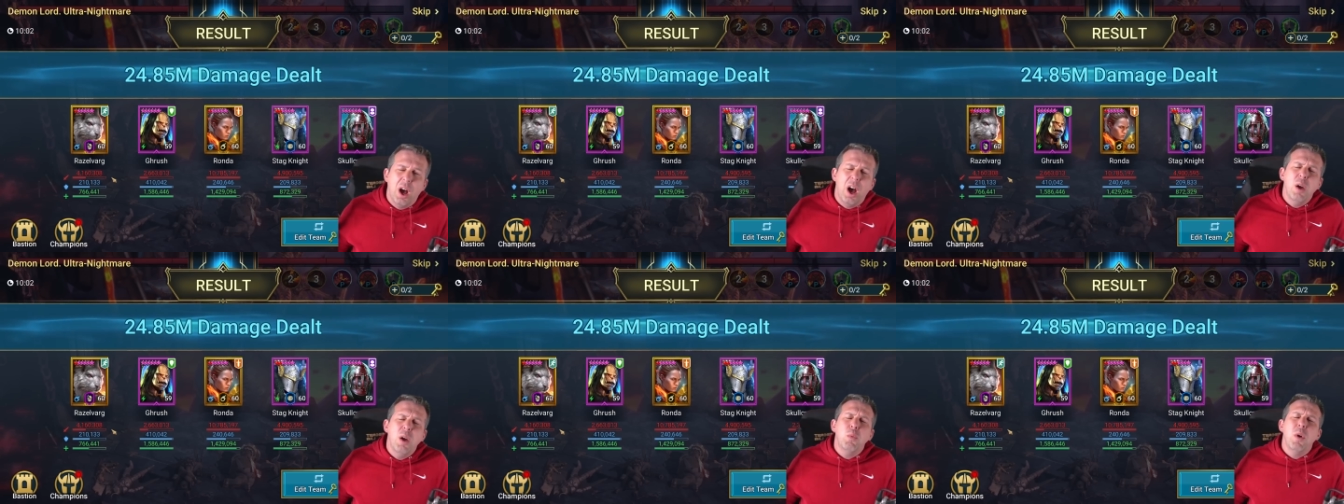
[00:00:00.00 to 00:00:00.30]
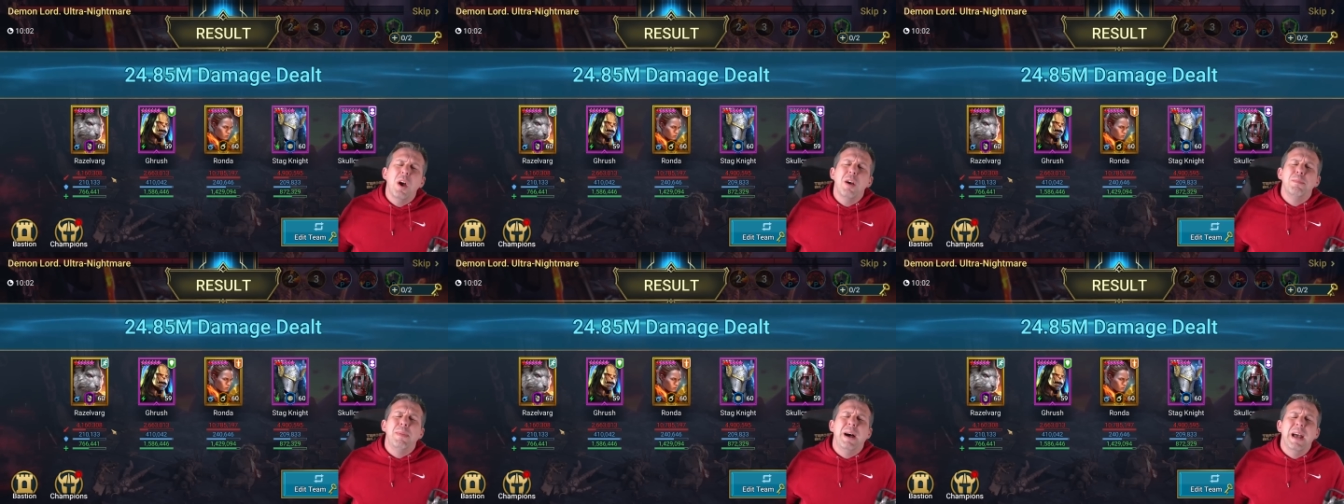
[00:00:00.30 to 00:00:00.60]
I
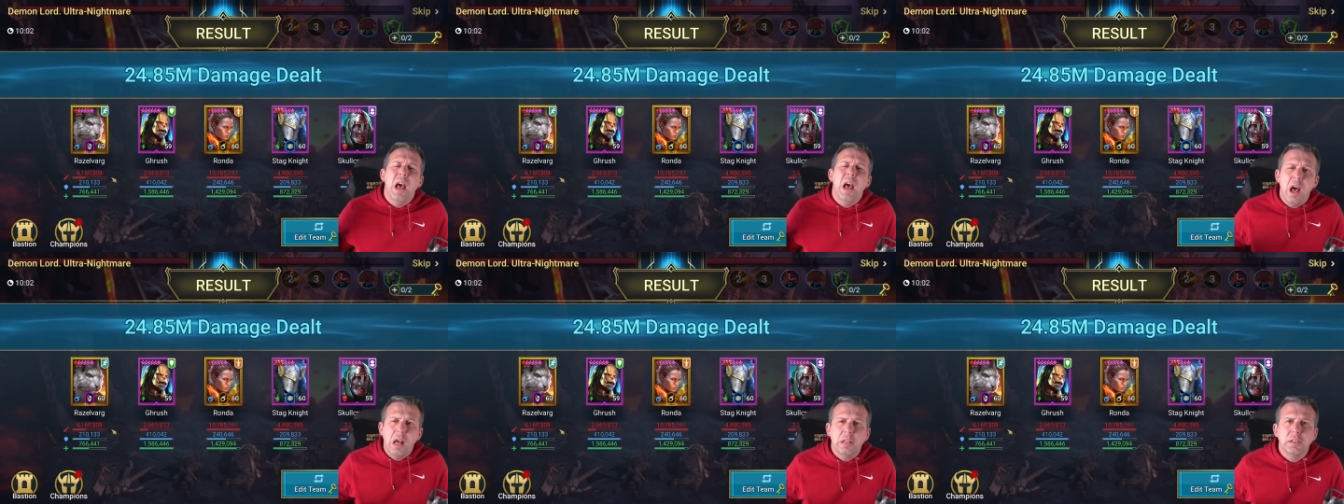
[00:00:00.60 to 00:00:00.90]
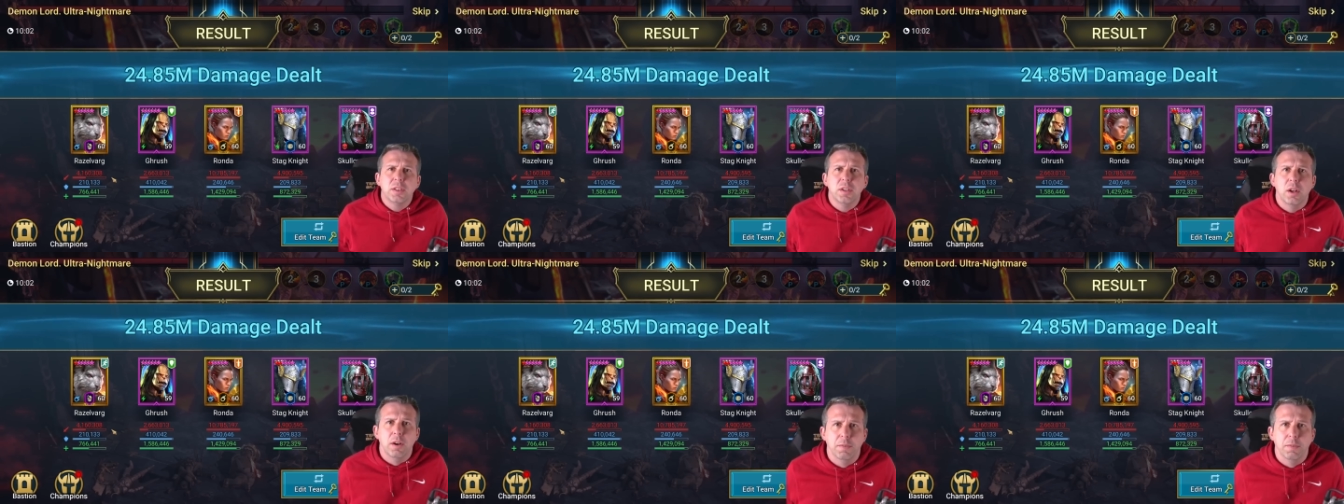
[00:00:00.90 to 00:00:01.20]
worked my
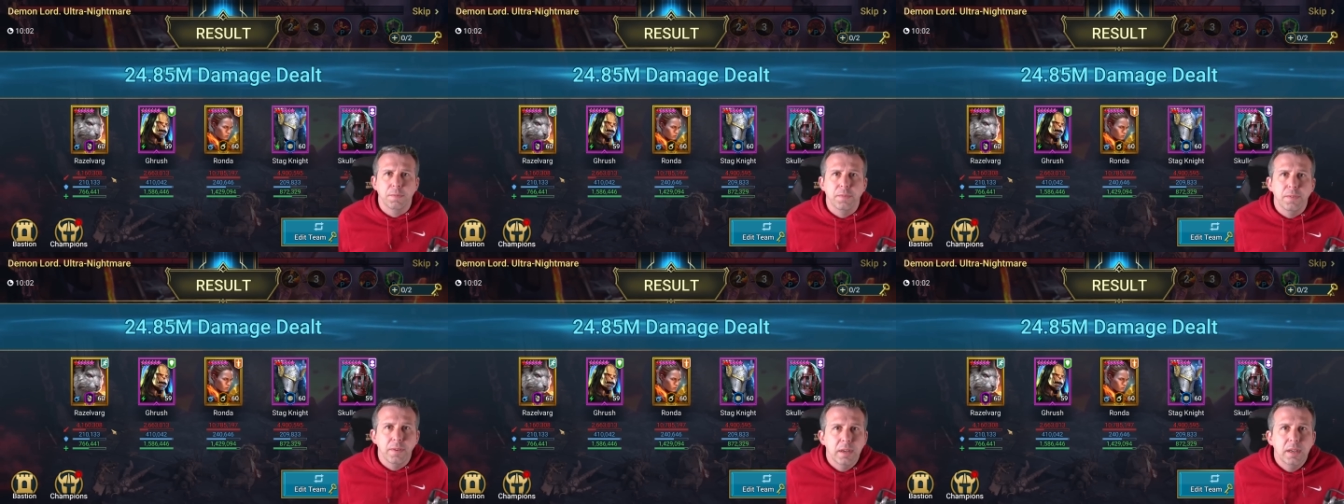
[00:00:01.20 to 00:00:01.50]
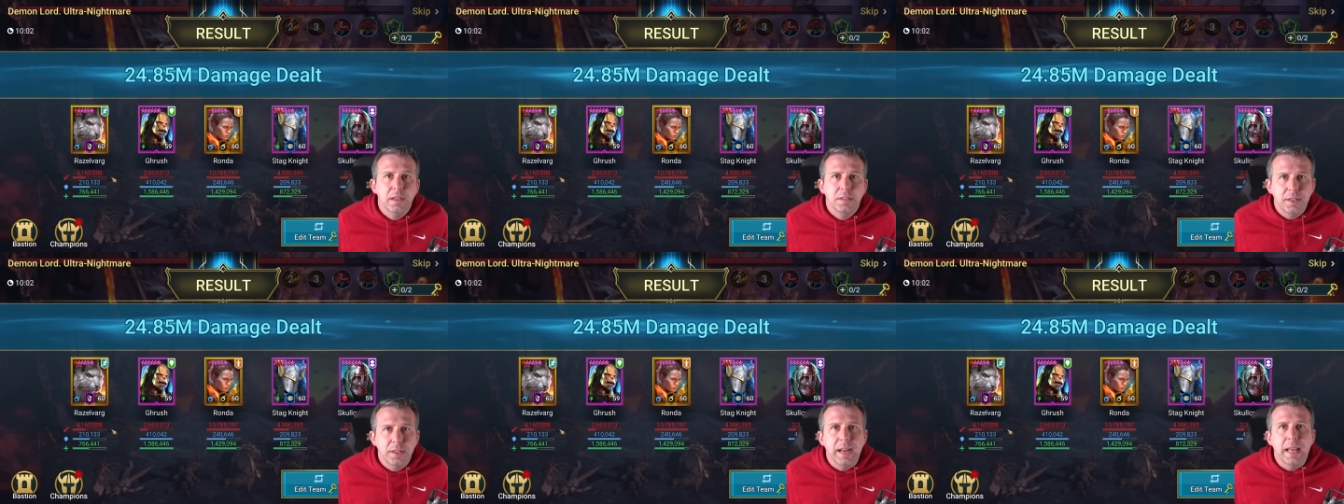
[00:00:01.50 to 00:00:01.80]
ass off
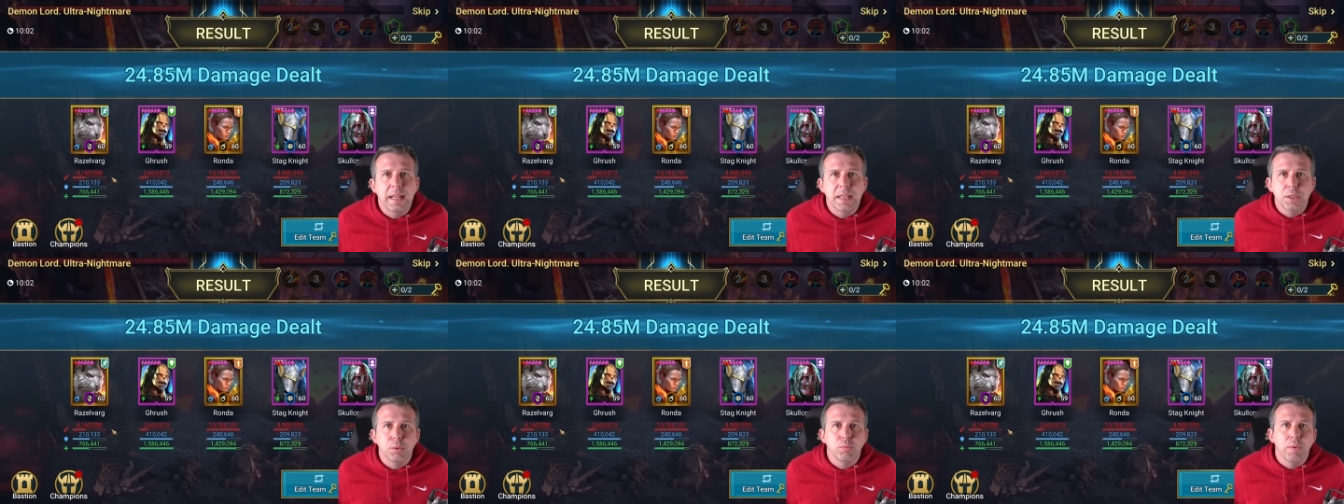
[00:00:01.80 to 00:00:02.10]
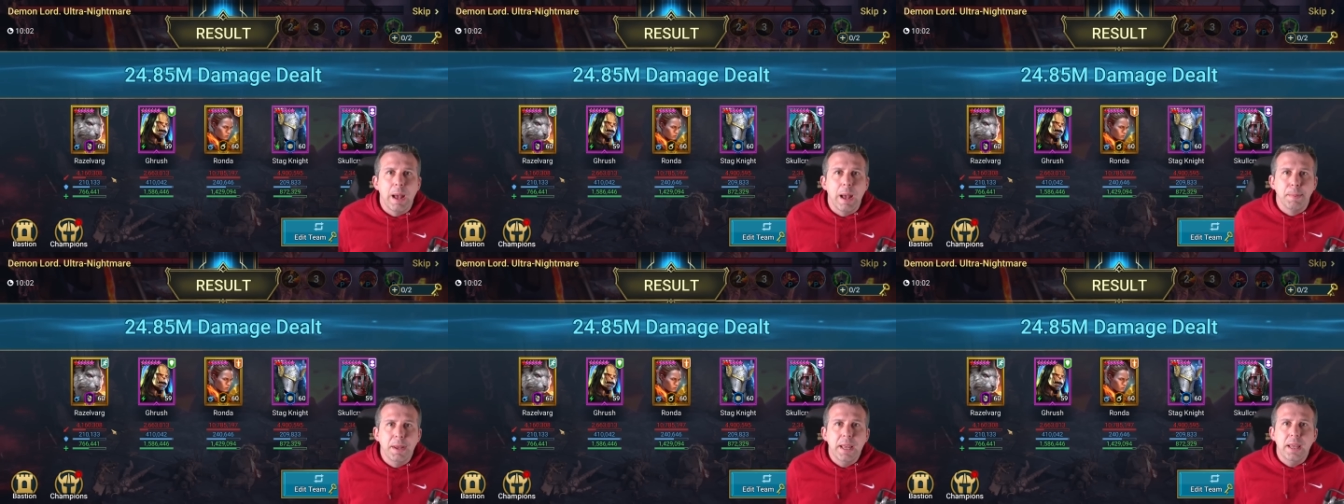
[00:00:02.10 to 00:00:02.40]
to get
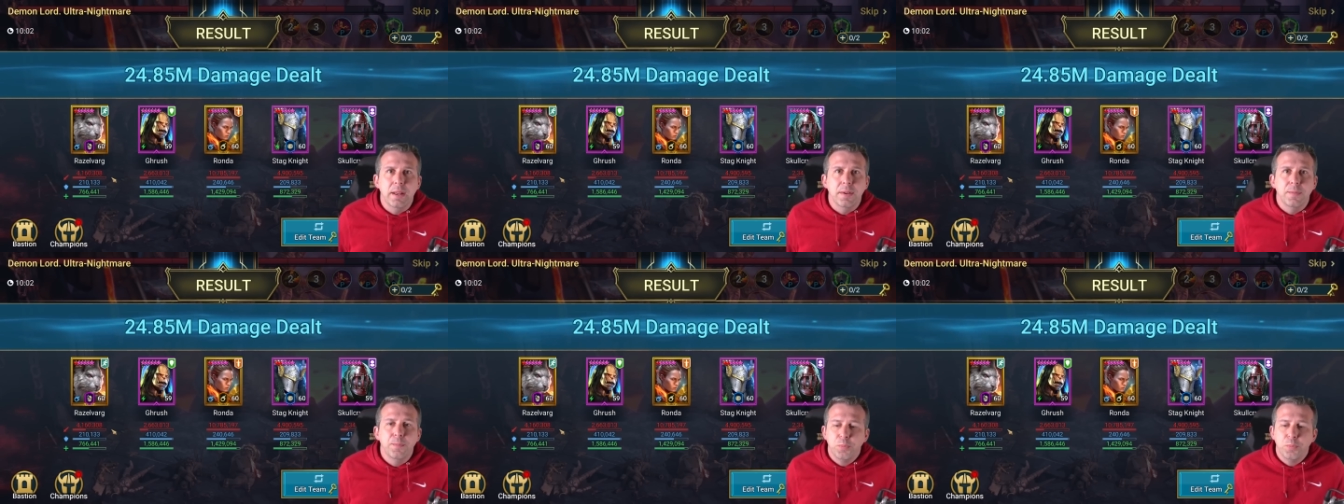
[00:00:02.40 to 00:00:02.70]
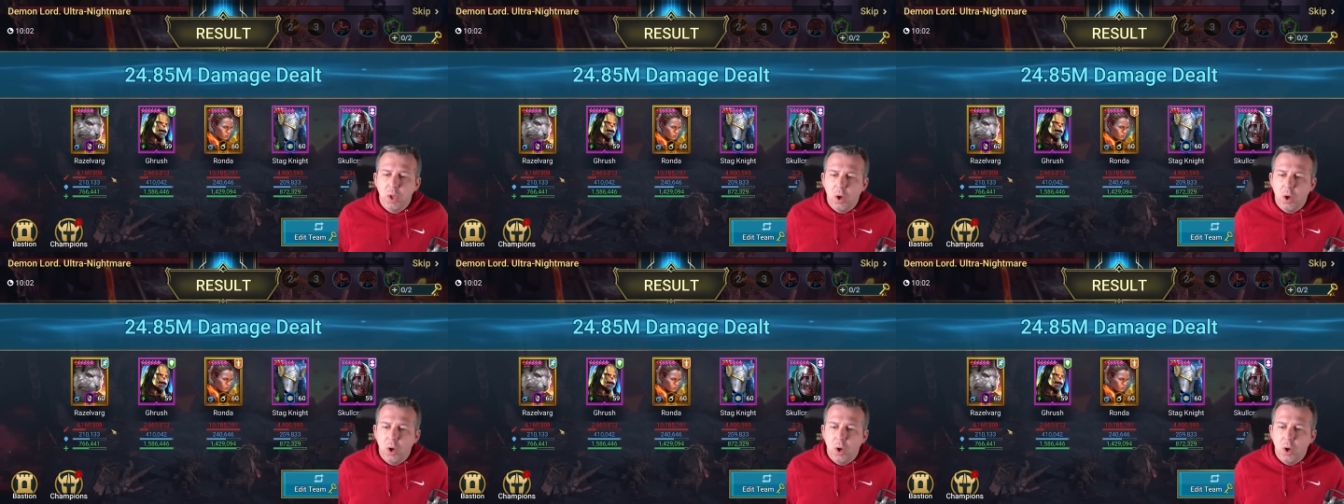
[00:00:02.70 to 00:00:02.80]
this rabbit.